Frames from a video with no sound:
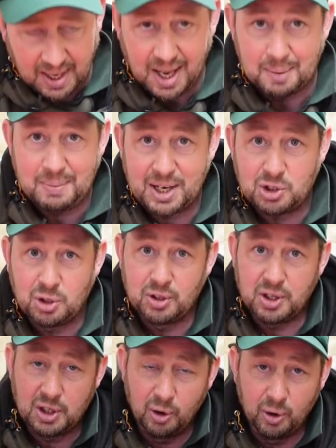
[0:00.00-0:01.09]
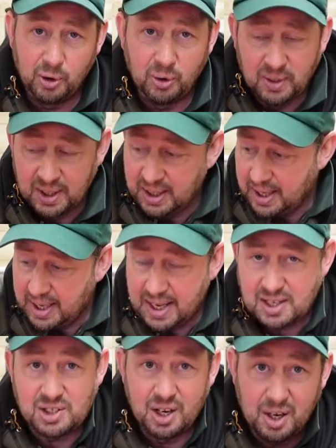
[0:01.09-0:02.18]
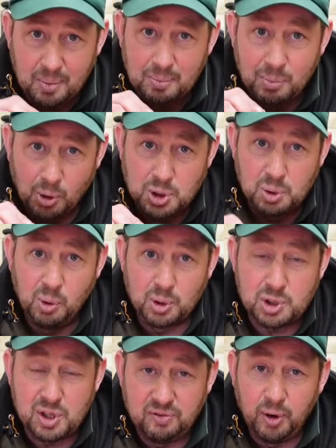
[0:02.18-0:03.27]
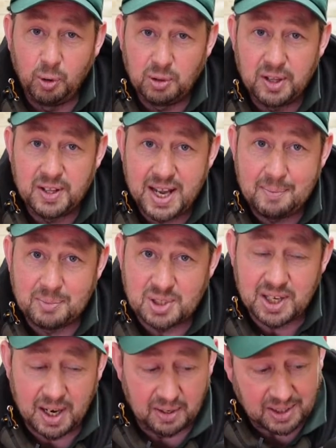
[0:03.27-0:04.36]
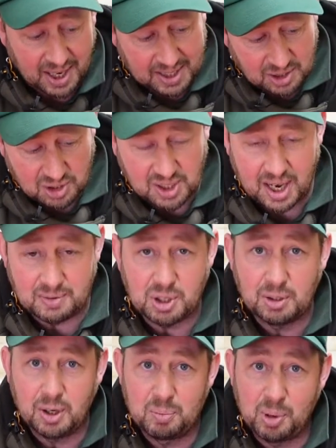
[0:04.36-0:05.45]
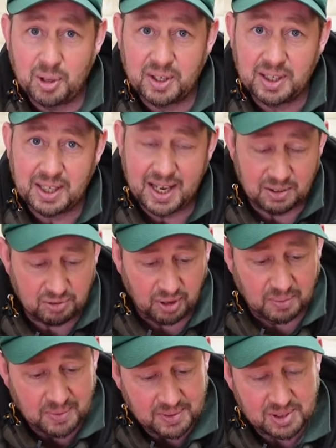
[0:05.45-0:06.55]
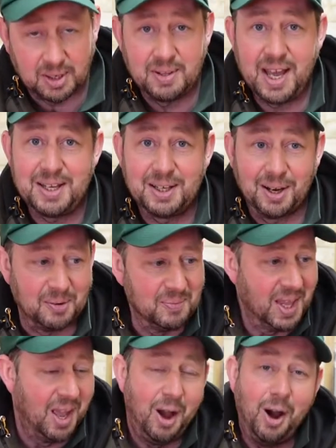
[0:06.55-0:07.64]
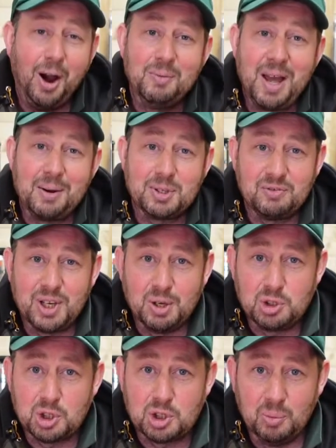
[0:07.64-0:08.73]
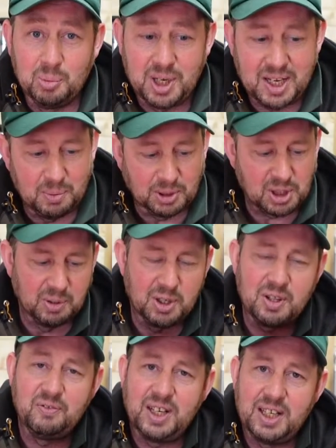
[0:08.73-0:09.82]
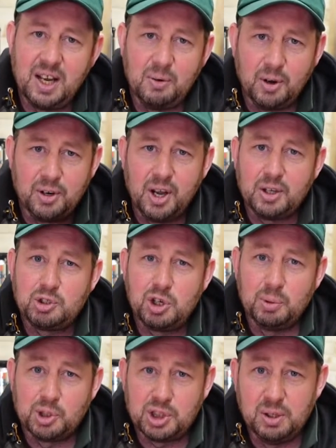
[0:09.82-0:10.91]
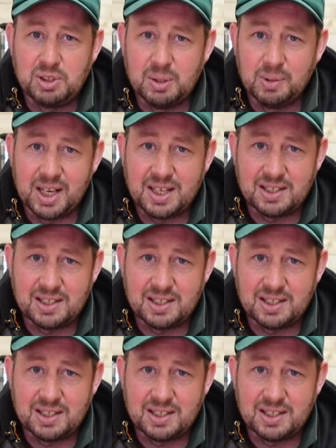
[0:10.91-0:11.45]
and make sure that the oil is more towards the full than the empty. Okay, it just saves you a lot of bother getting through. So there you go. I hope that was of use to somebody. We'll do another video on troubleshooting with